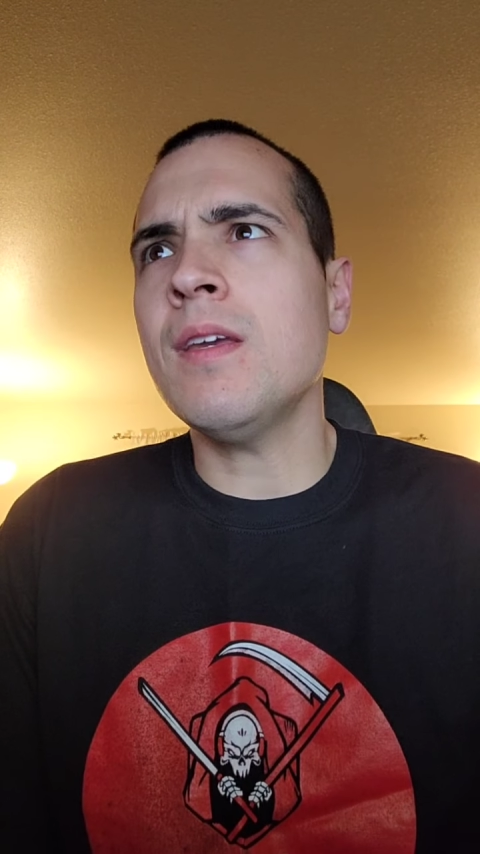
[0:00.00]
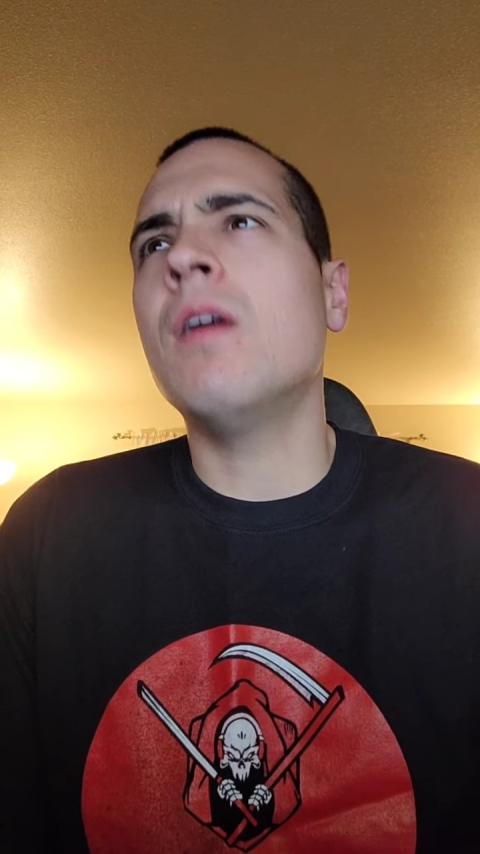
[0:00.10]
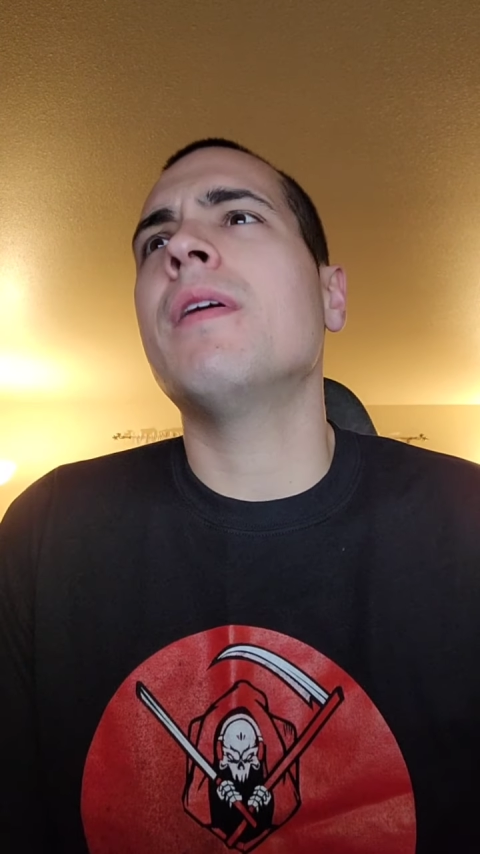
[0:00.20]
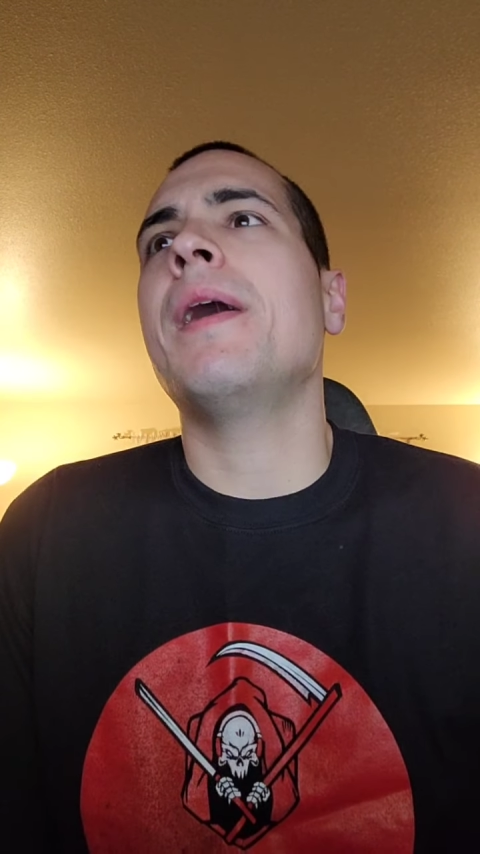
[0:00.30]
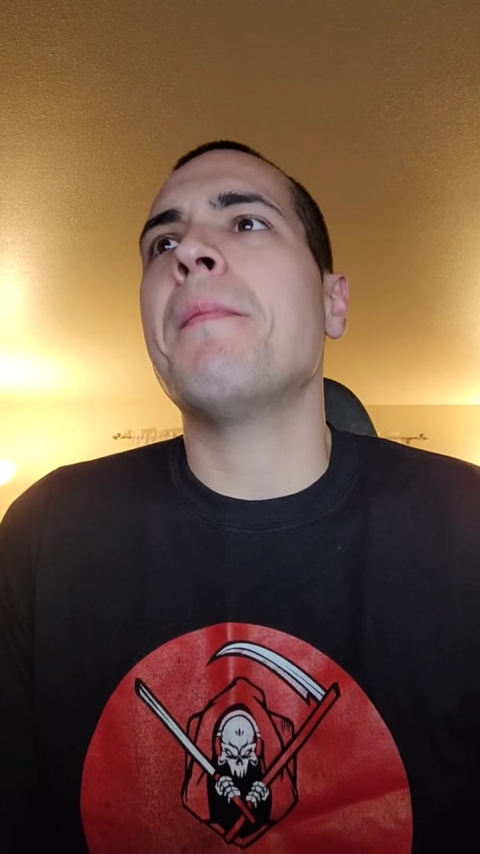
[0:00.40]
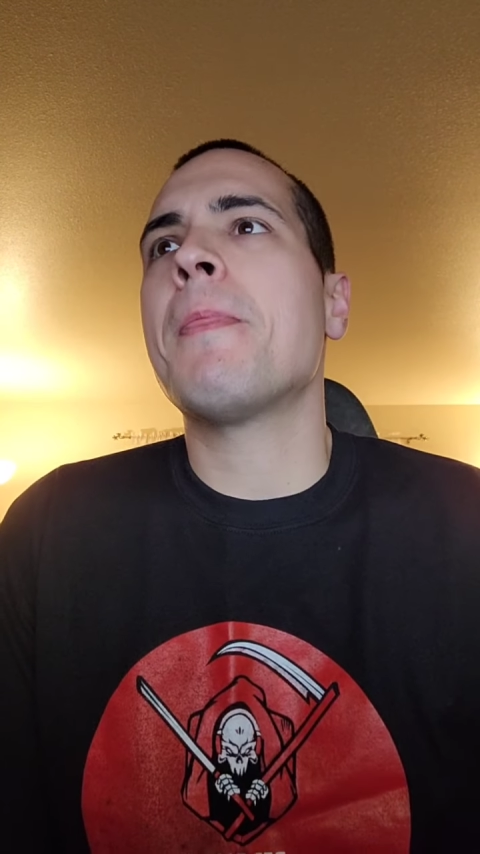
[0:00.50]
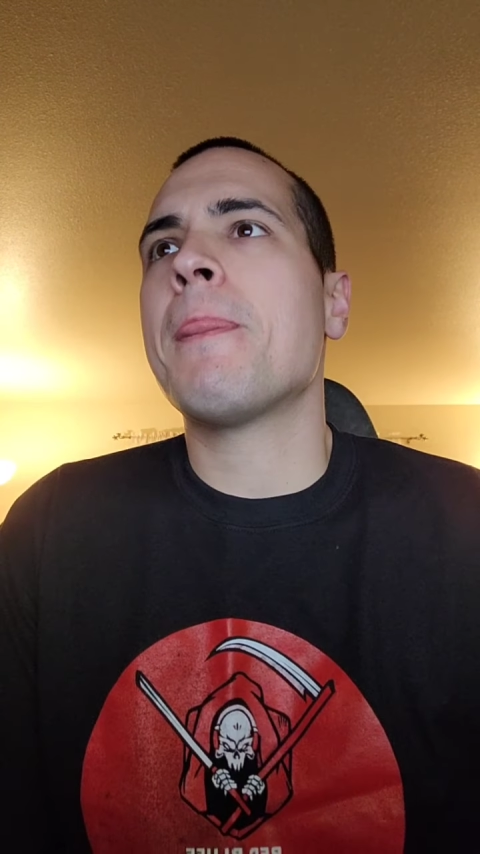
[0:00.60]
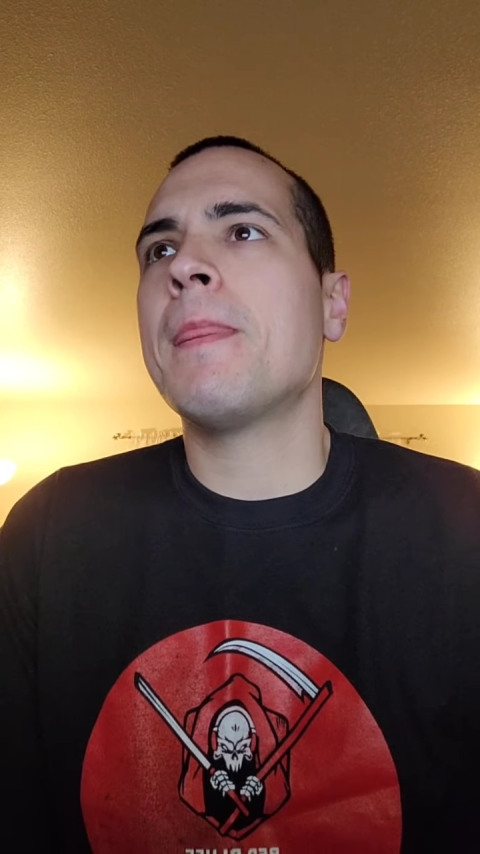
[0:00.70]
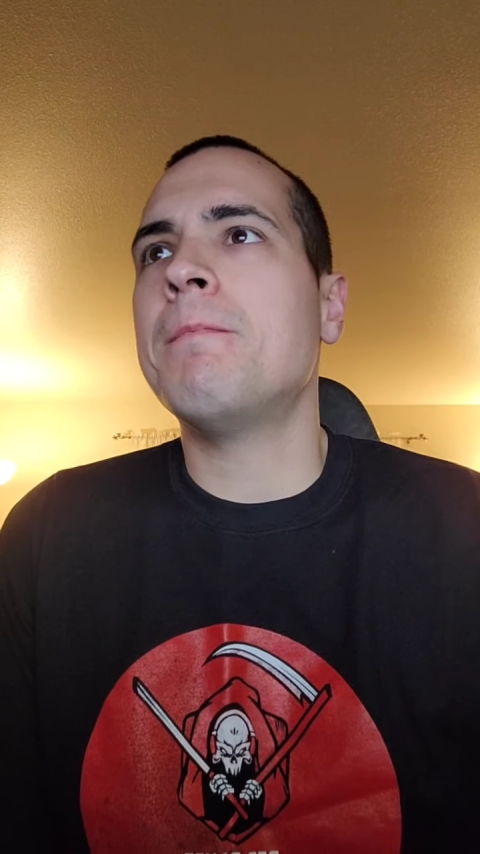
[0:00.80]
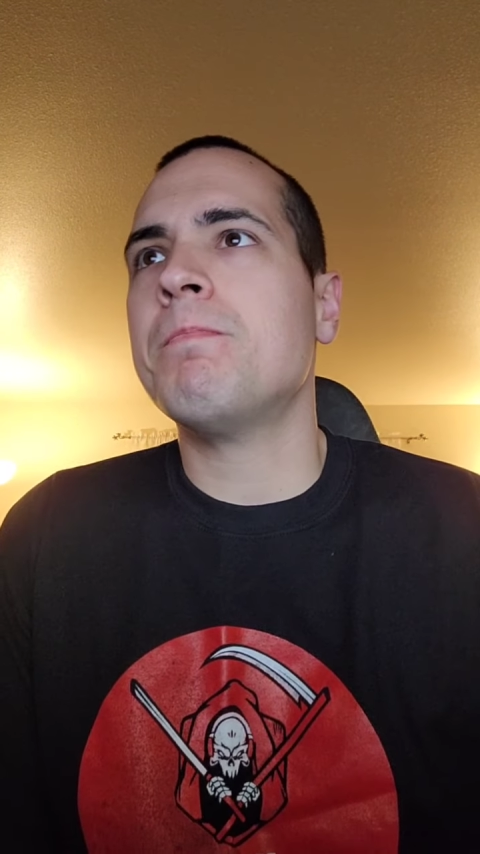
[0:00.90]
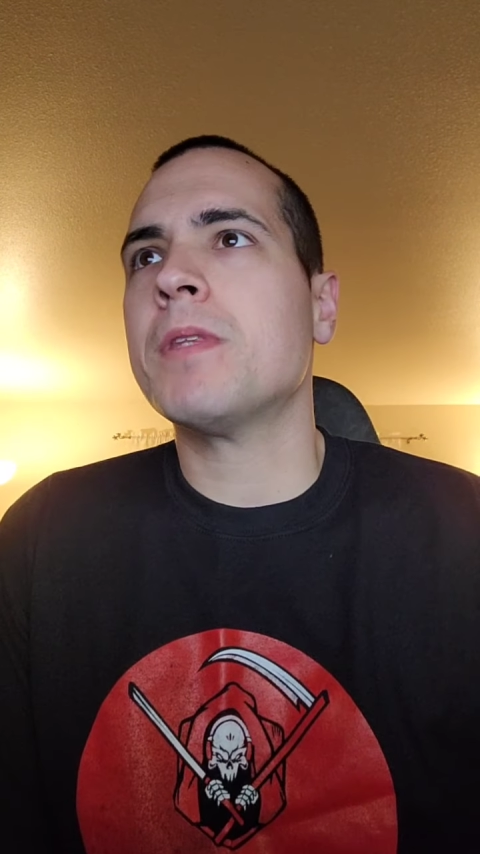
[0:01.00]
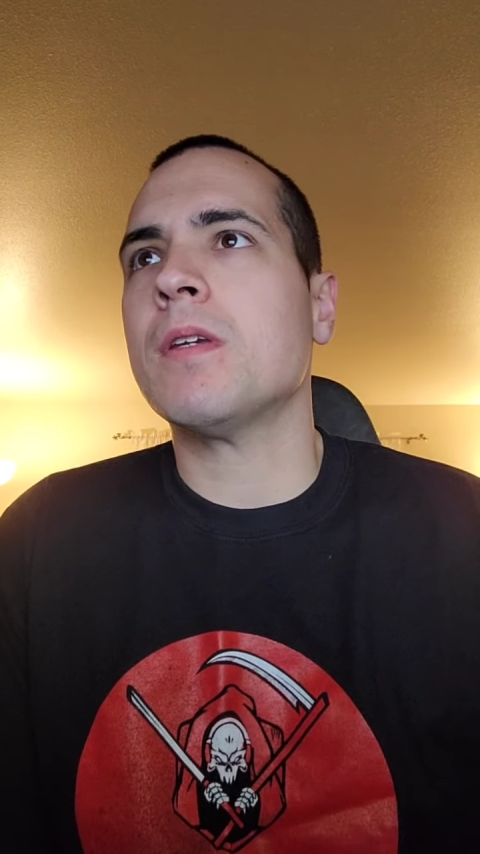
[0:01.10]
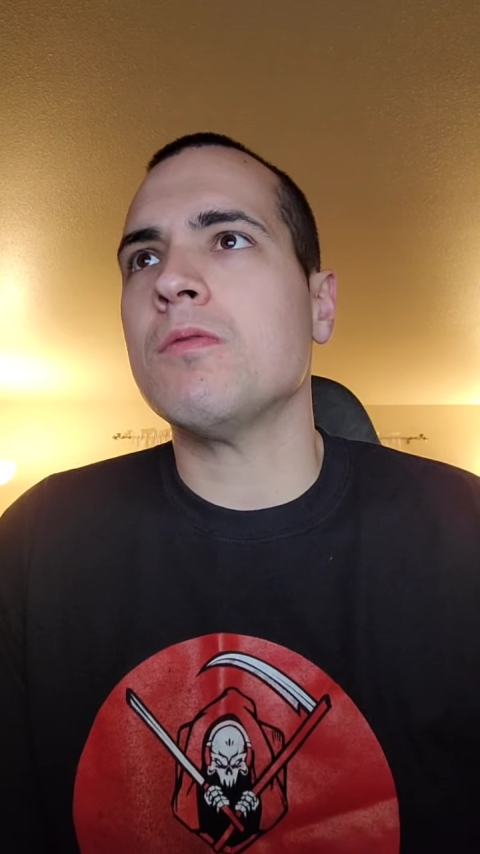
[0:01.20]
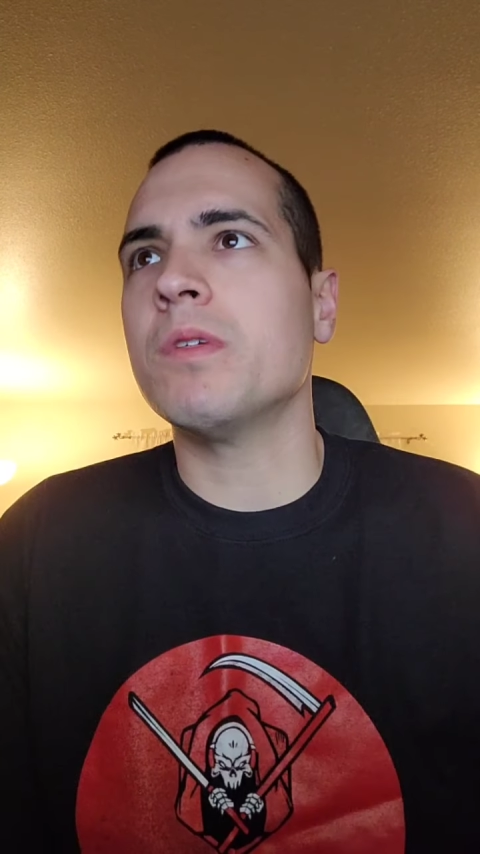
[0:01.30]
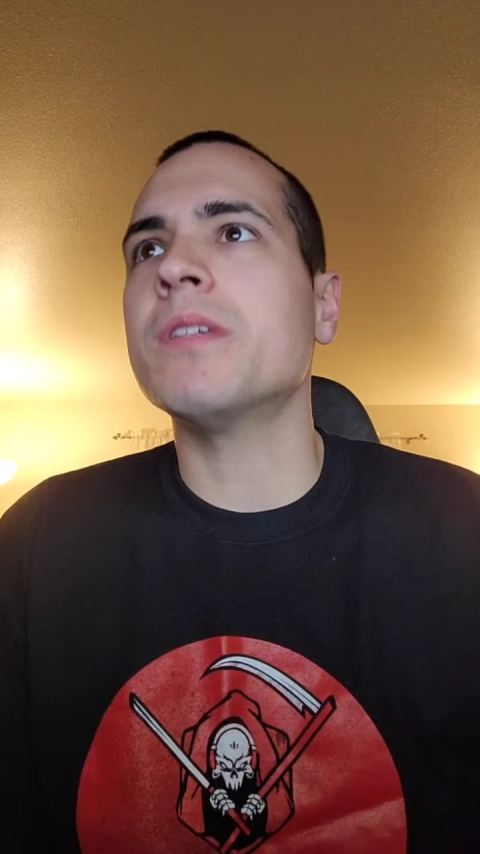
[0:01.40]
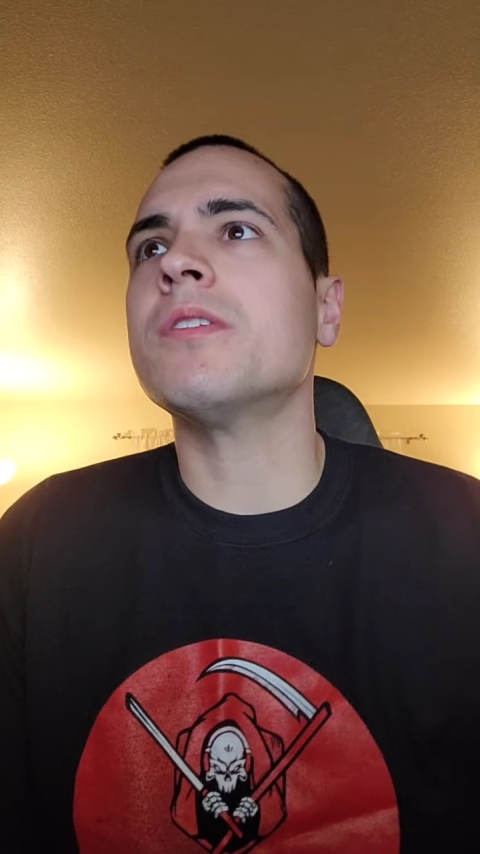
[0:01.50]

Alright, real